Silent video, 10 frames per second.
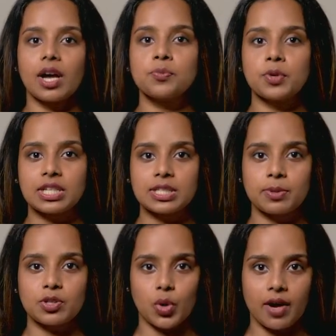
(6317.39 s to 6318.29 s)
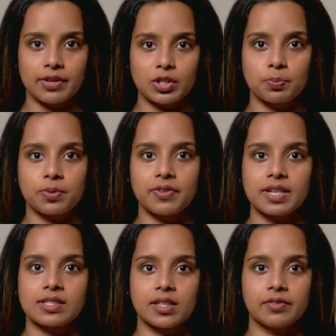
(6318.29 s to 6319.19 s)
unpredictable traffic to
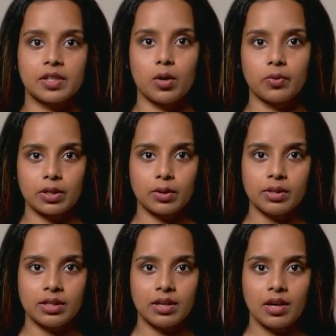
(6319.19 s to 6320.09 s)
prevent server overload,